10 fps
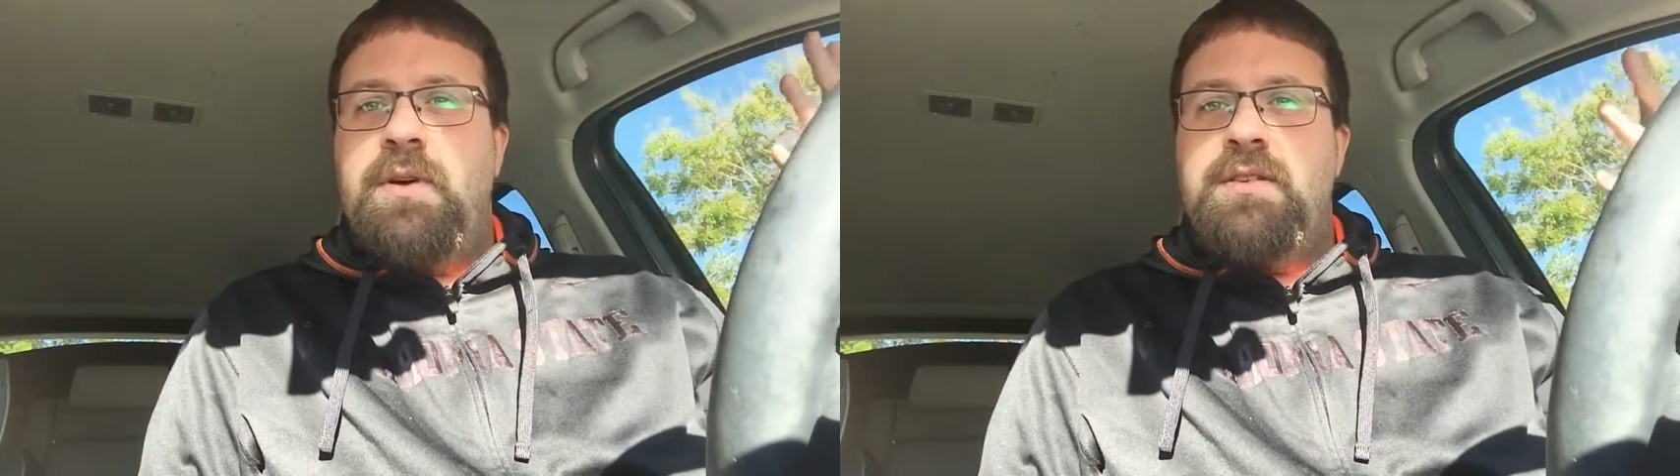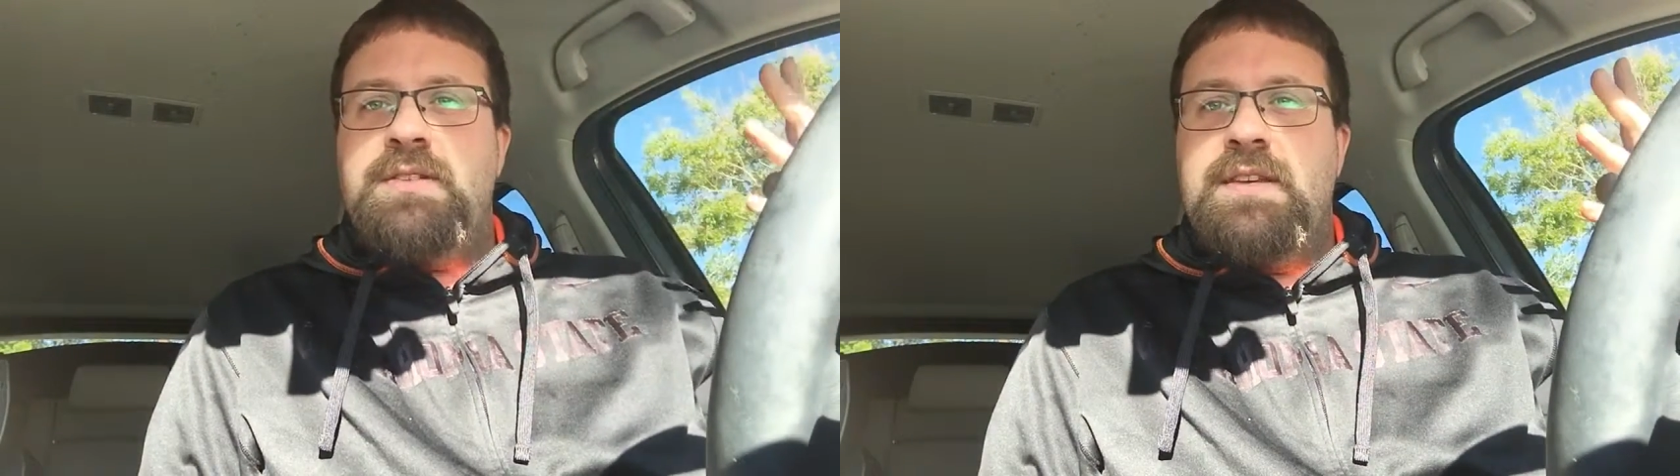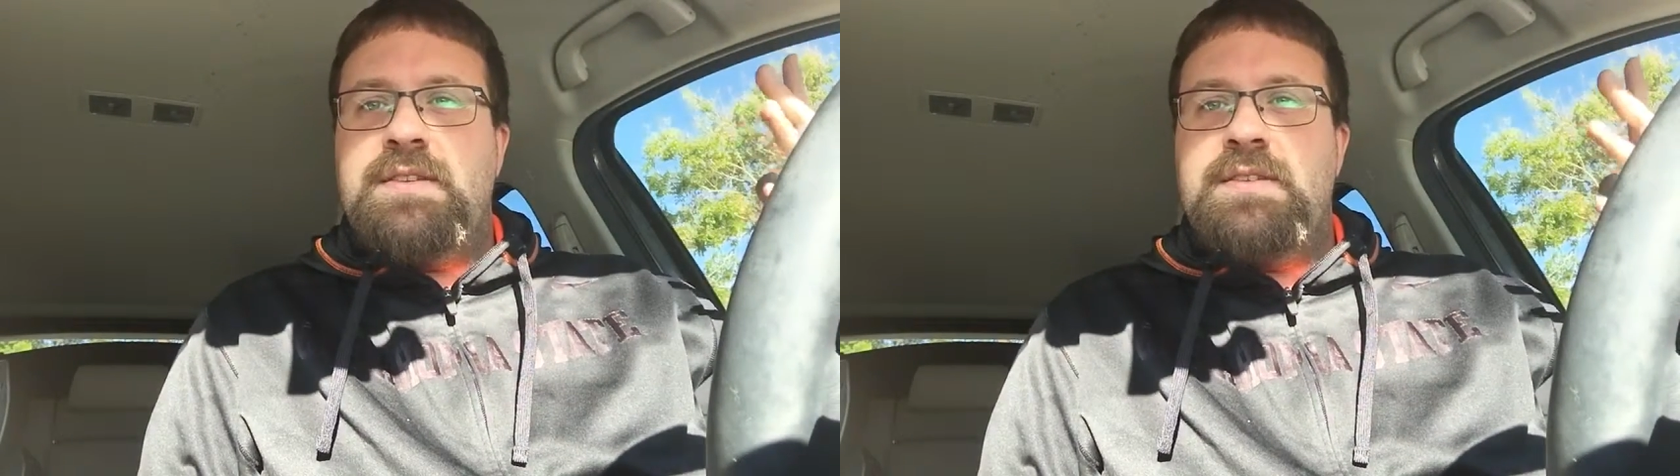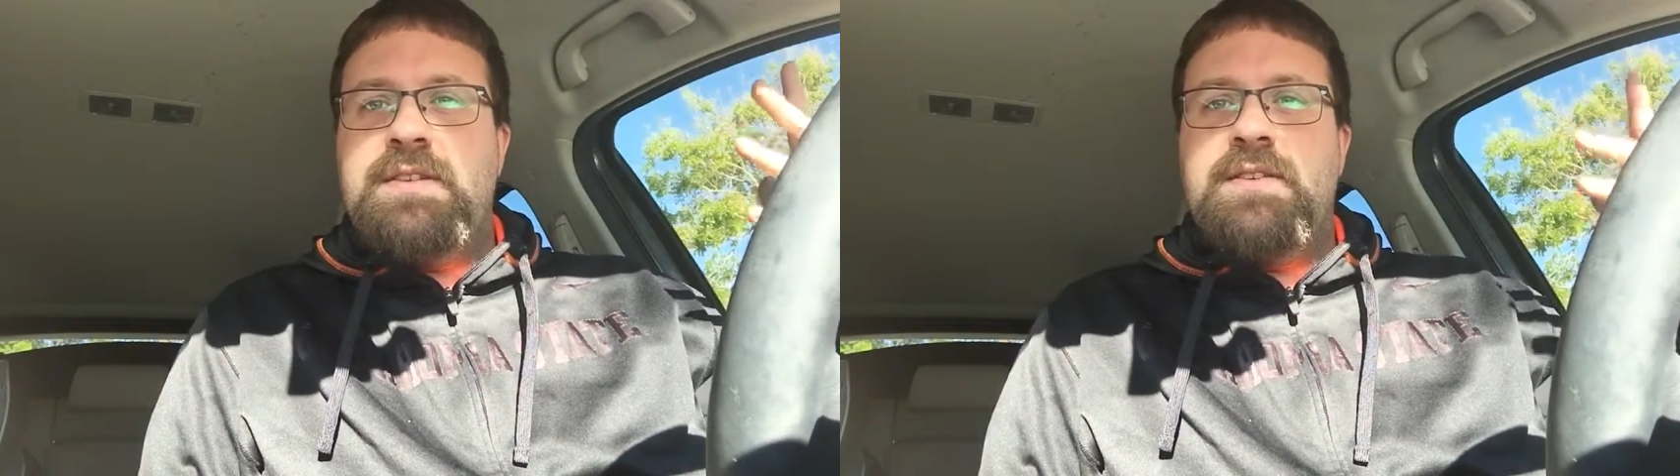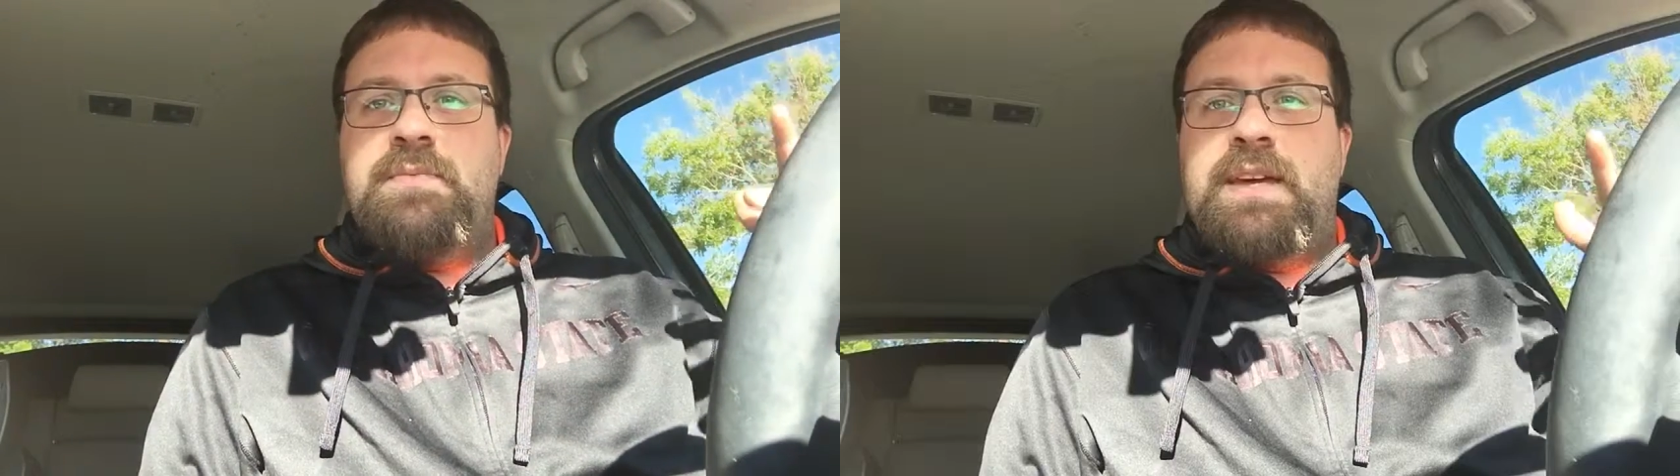brothers
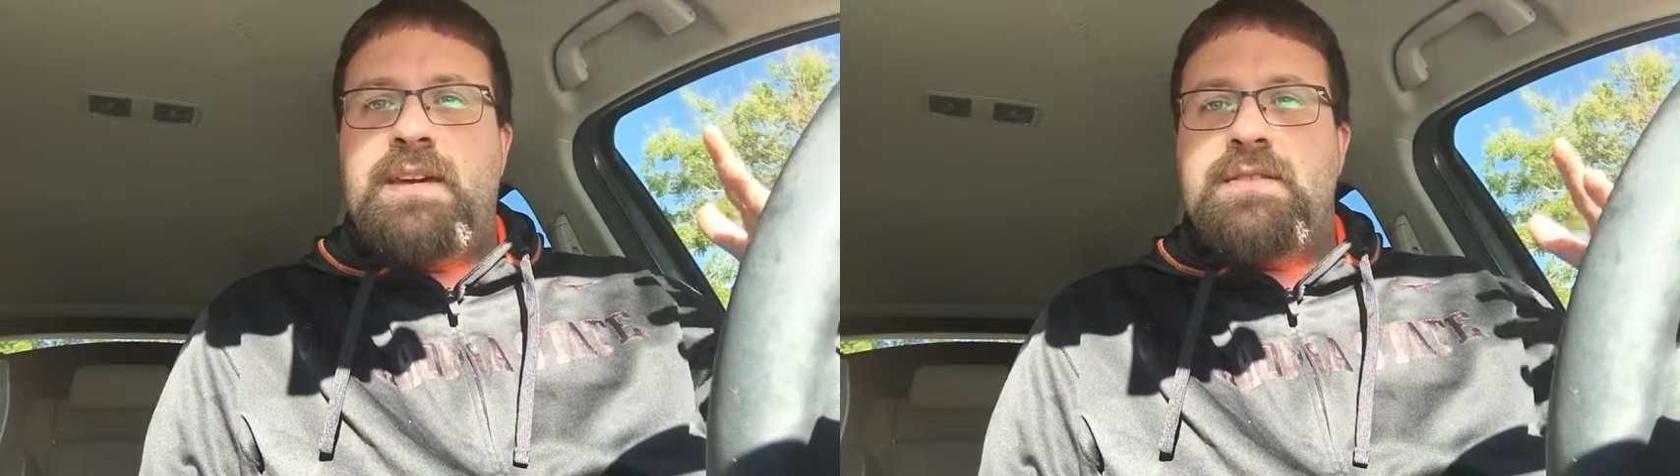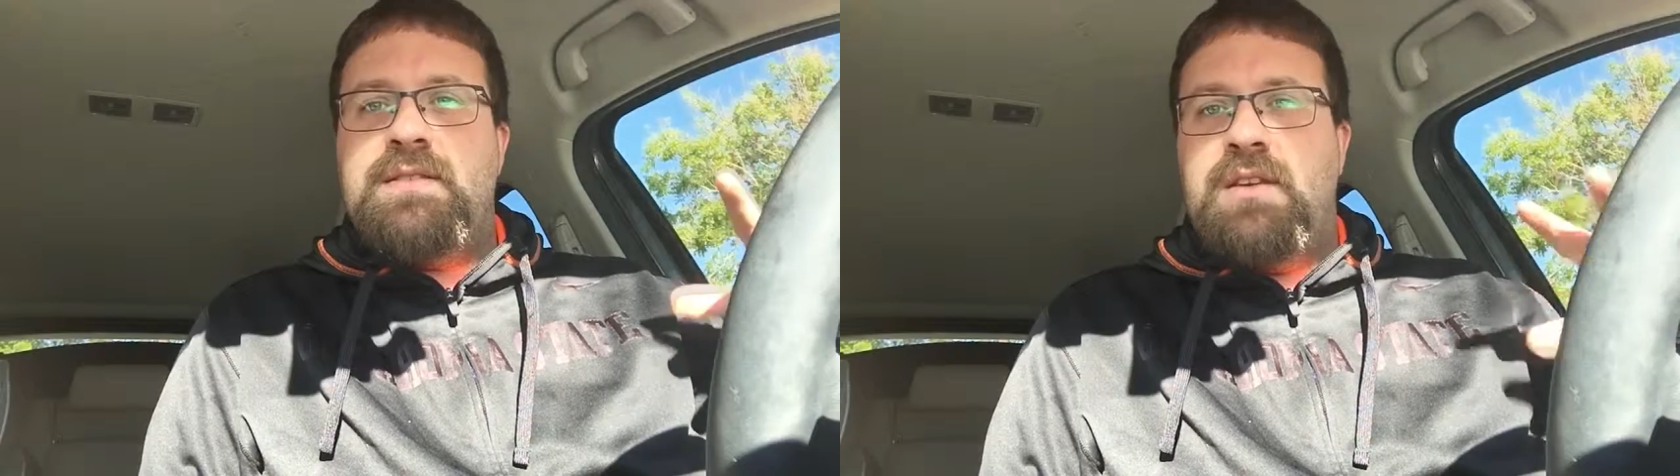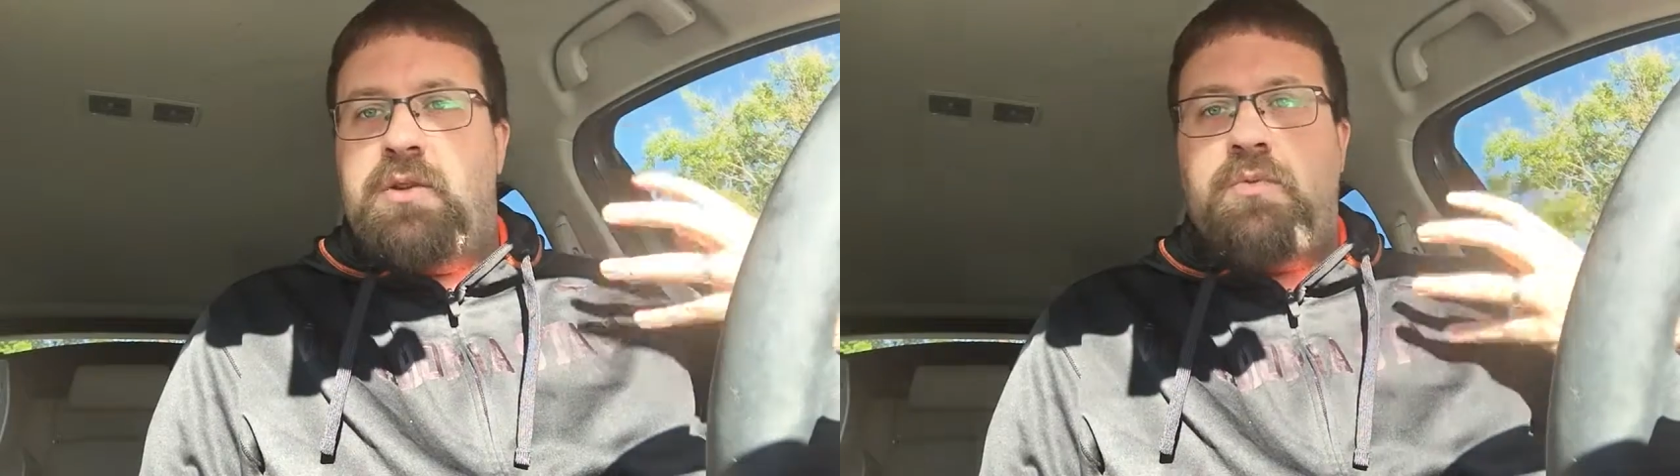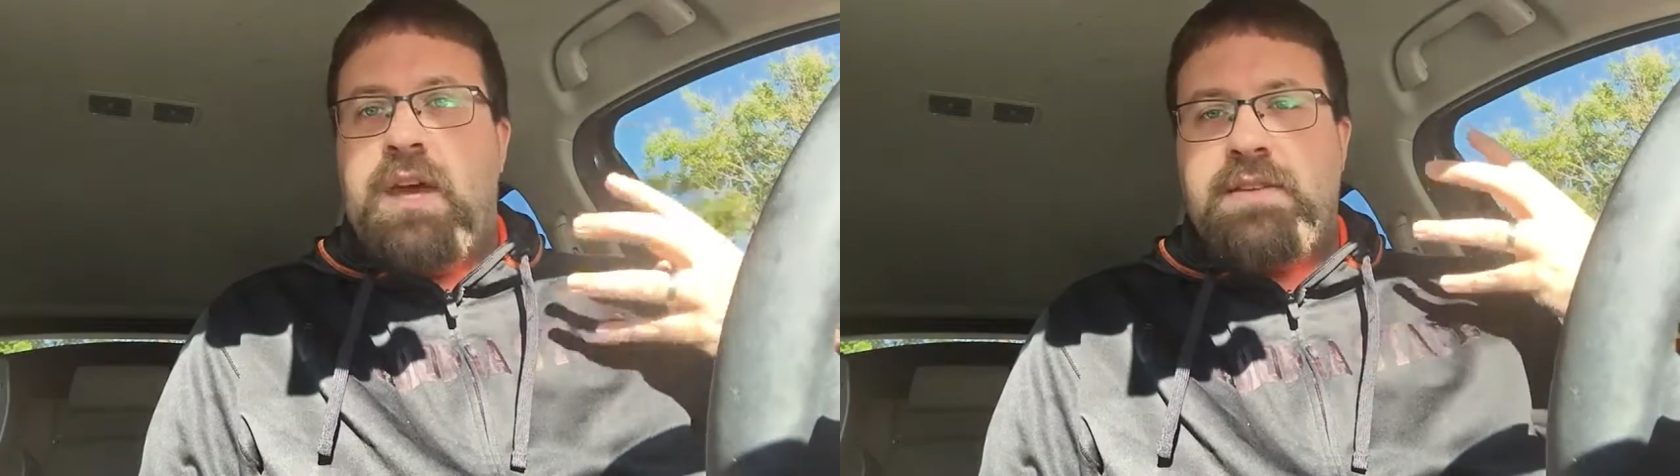listened to because, you know,